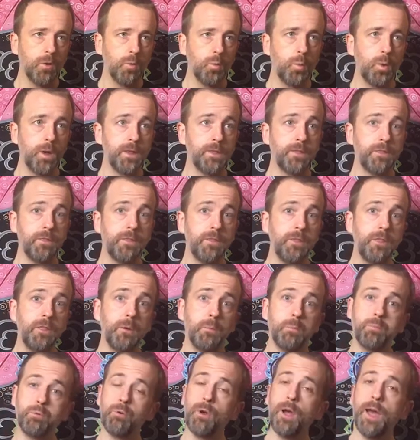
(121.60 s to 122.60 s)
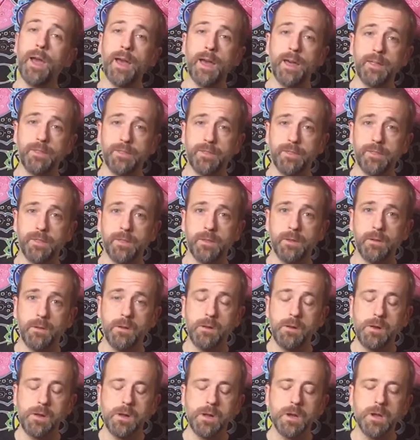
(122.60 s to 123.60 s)
with the breath,
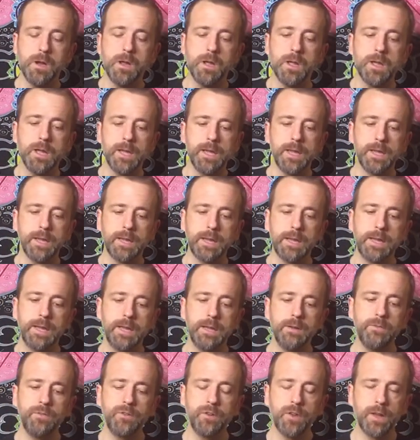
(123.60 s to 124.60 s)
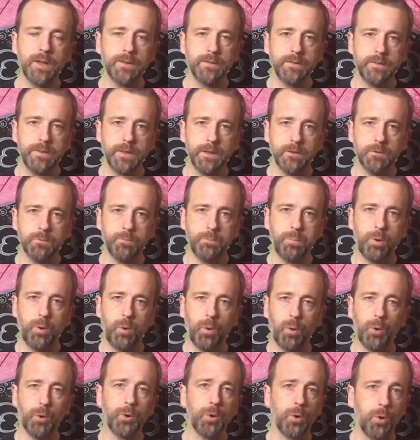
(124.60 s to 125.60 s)
it gives us this
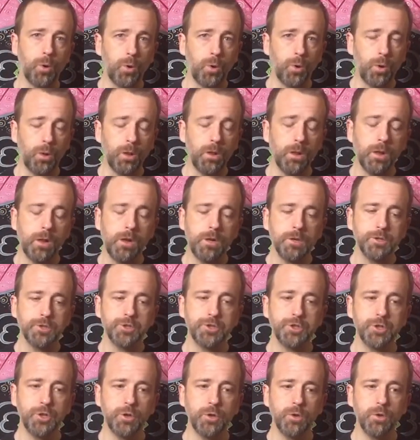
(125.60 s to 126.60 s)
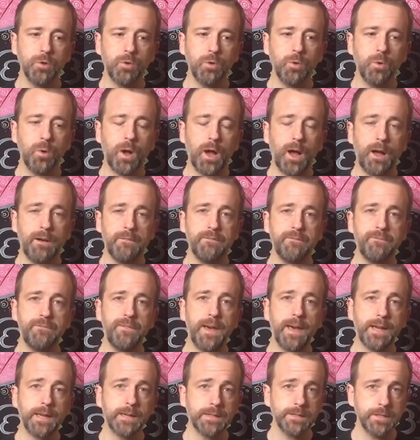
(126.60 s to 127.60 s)
portal to
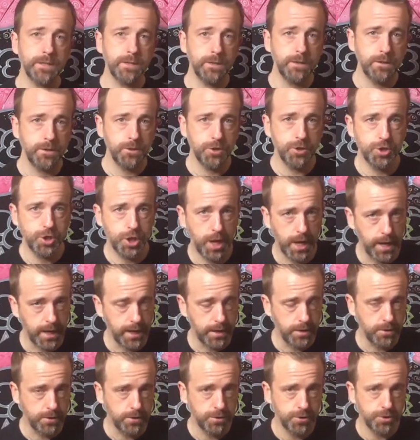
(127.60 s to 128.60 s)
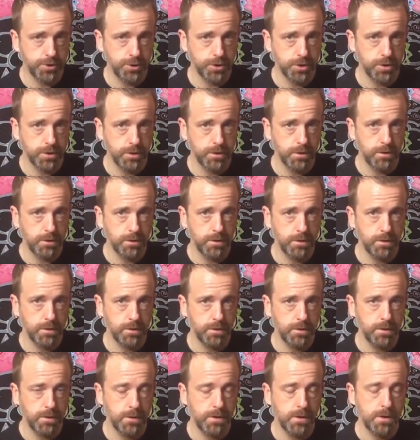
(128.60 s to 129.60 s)
affect change.
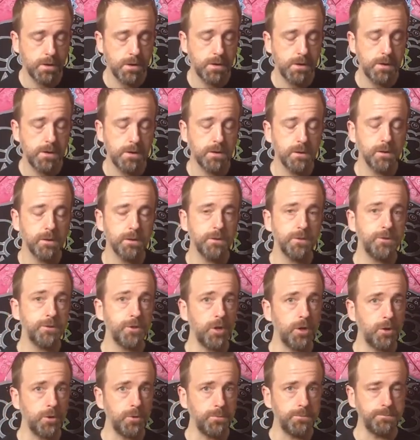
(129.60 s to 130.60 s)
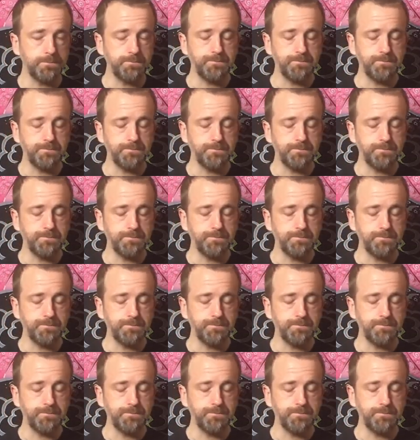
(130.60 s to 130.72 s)
So,